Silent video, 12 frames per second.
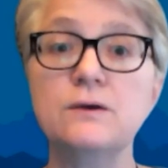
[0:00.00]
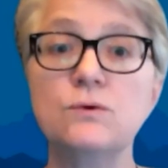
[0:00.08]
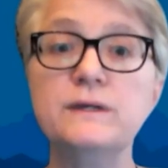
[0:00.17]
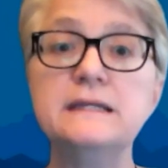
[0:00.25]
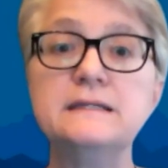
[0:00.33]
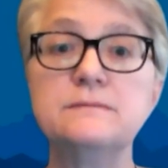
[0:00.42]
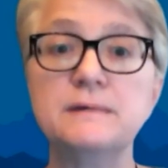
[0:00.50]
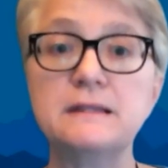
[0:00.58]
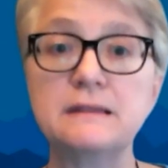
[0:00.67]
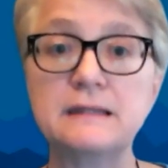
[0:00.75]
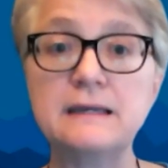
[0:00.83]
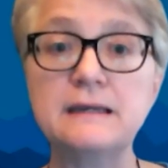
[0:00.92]
we need to
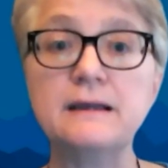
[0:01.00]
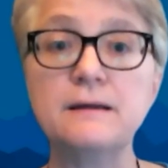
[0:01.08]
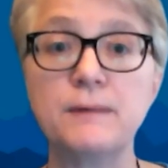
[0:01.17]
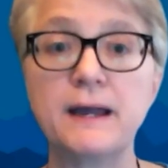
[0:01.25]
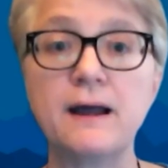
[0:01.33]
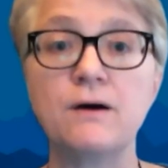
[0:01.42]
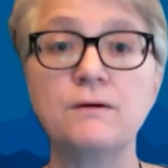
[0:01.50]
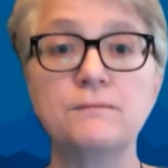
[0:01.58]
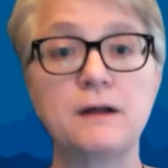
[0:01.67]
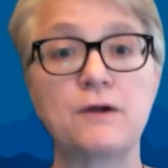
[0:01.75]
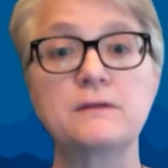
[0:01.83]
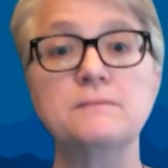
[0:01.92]
be thinking about
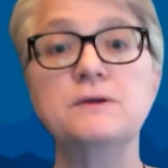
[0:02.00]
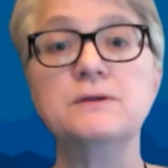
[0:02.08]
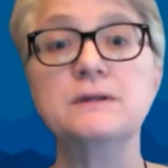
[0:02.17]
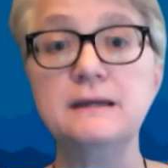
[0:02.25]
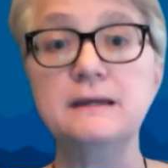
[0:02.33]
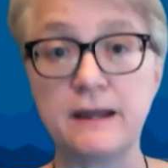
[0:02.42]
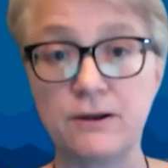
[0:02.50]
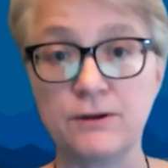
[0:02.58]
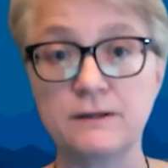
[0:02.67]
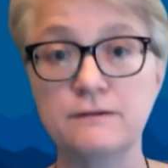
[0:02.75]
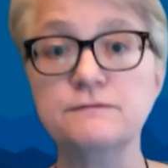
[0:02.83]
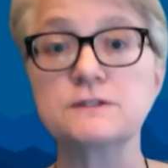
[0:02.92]
our community narrative.